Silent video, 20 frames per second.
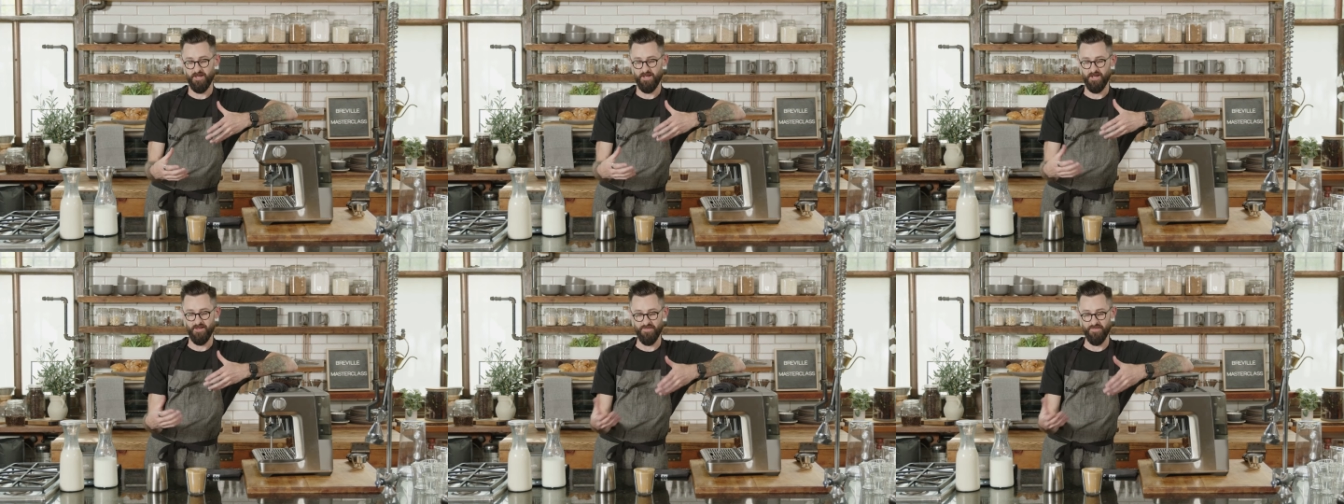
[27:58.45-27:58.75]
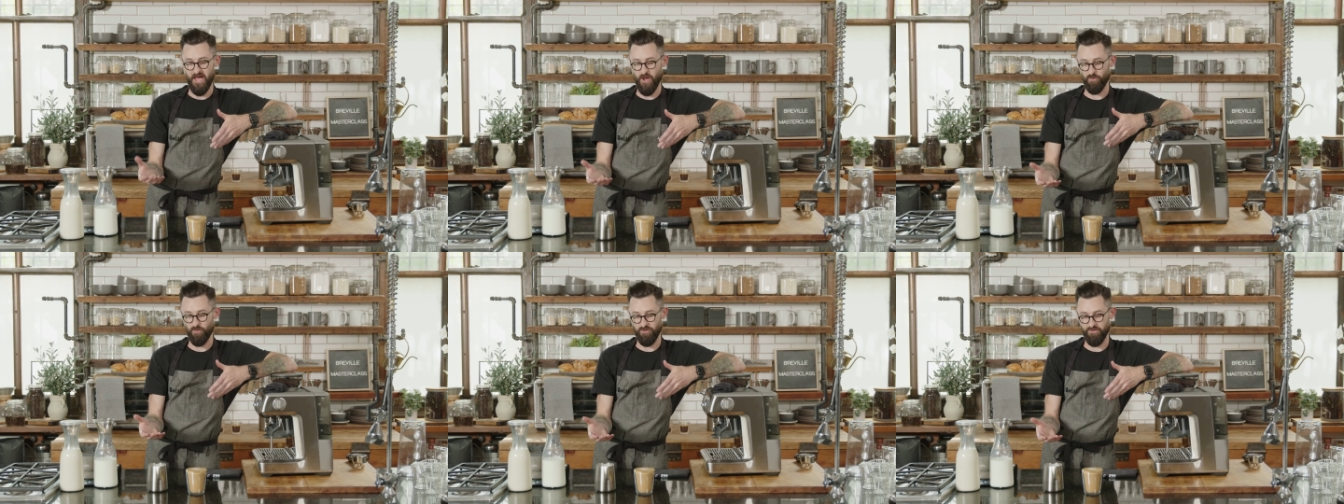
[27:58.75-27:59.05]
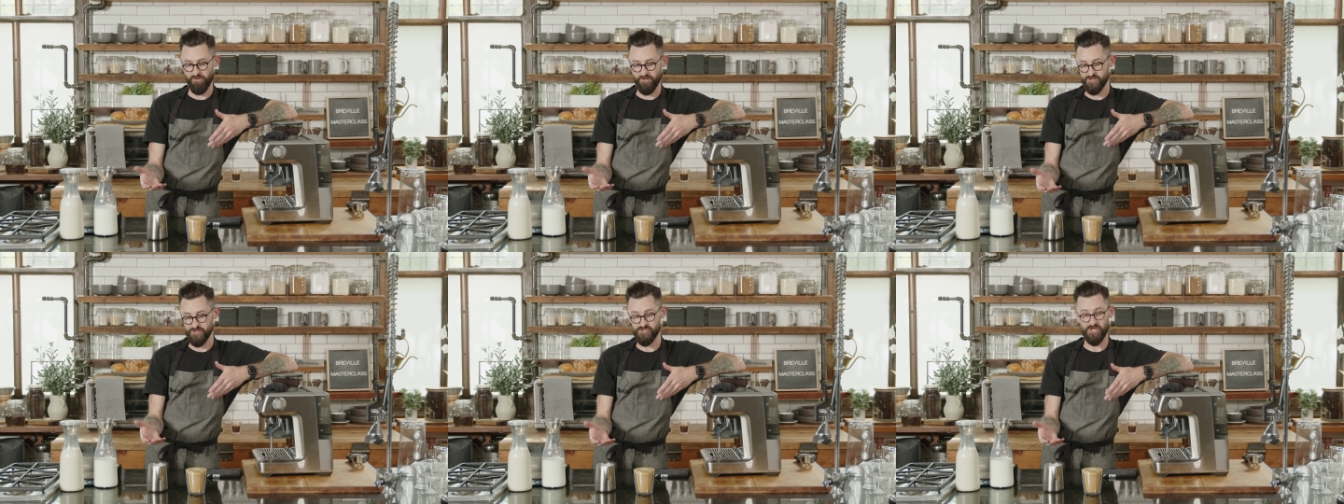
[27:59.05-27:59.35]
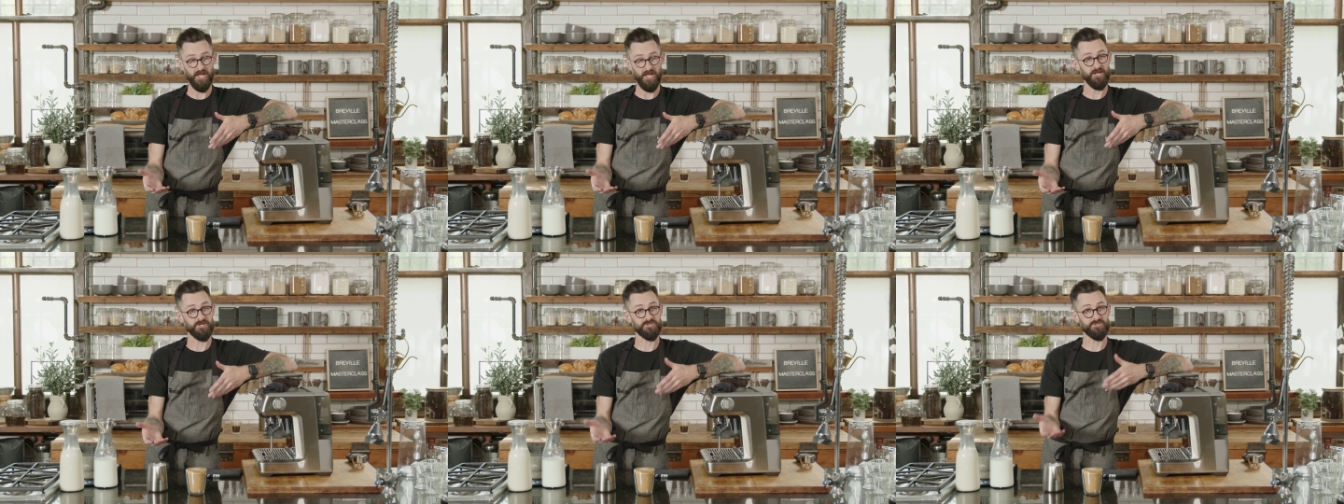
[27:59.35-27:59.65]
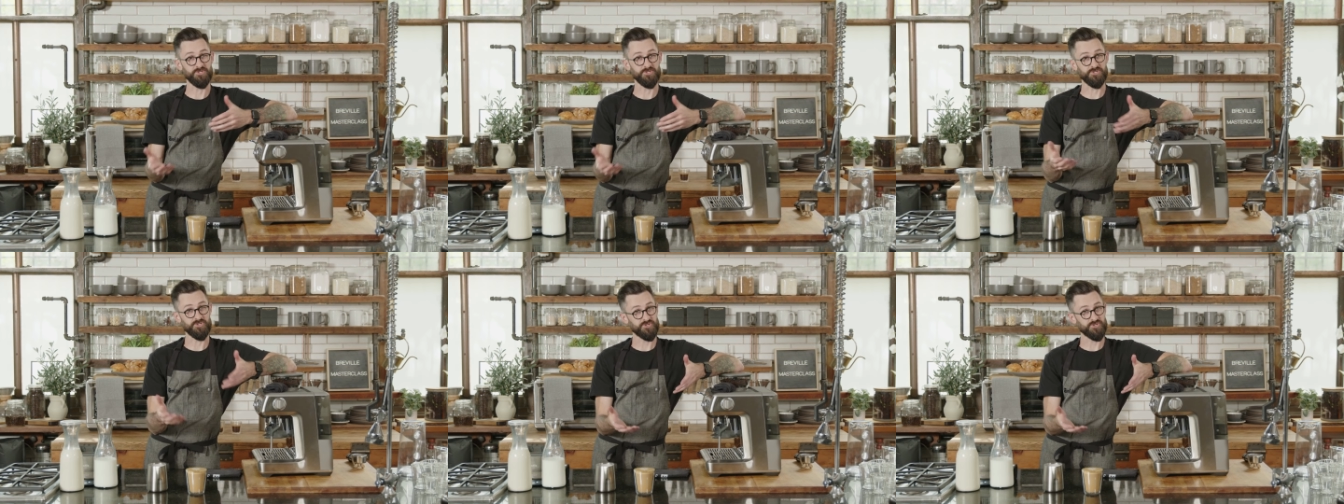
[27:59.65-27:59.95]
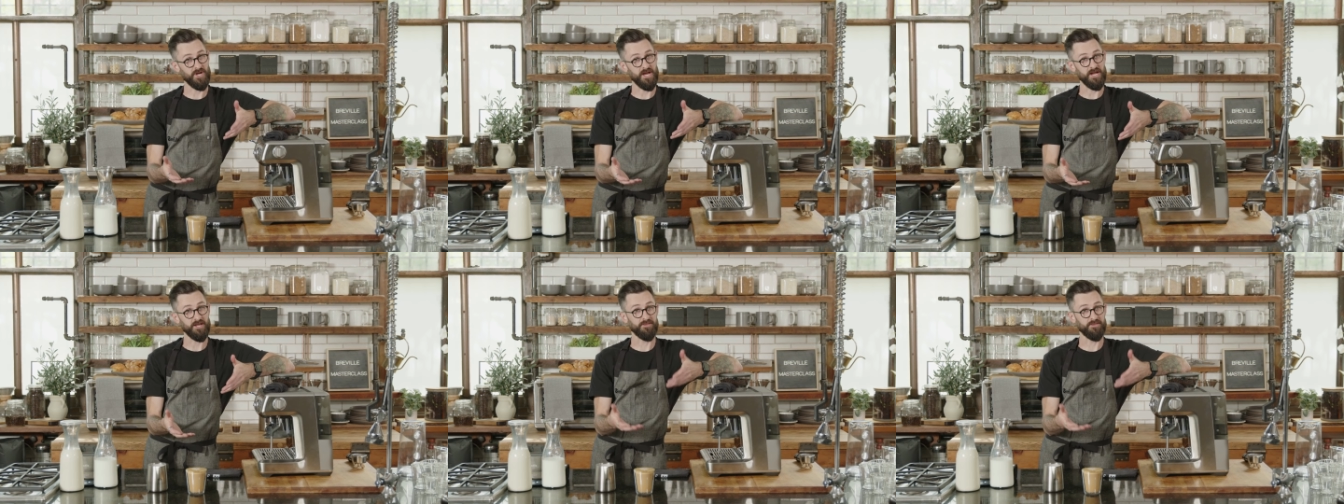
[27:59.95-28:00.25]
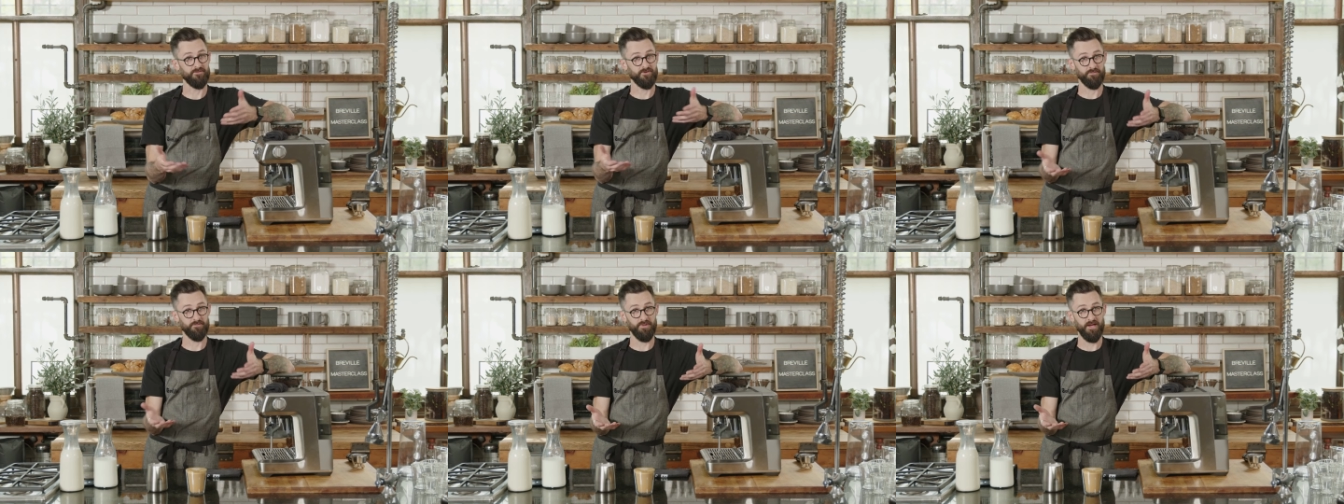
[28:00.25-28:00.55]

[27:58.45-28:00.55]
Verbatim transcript: and that will then change the strength of your